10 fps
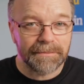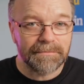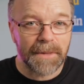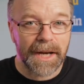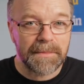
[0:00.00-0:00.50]

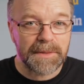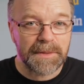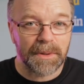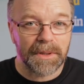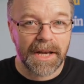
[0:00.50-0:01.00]
My name is
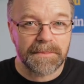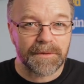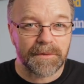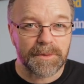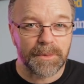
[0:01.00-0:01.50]
Paul Adams
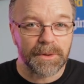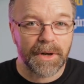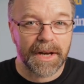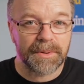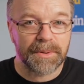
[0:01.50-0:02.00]
from Small
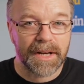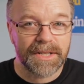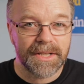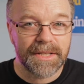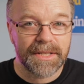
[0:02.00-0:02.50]
Crown
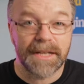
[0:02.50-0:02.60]
Productions,